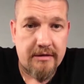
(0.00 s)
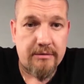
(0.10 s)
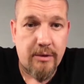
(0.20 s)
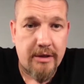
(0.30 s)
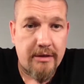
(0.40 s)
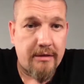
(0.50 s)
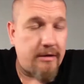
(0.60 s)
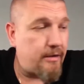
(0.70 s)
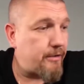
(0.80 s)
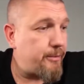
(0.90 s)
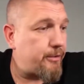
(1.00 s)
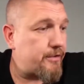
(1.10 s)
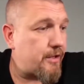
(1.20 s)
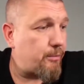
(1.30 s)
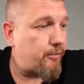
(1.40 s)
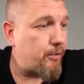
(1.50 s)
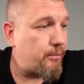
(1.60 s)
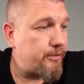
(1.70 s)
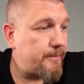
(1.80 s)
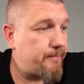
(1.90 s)
why the cryptos
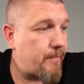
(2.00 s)
outperformed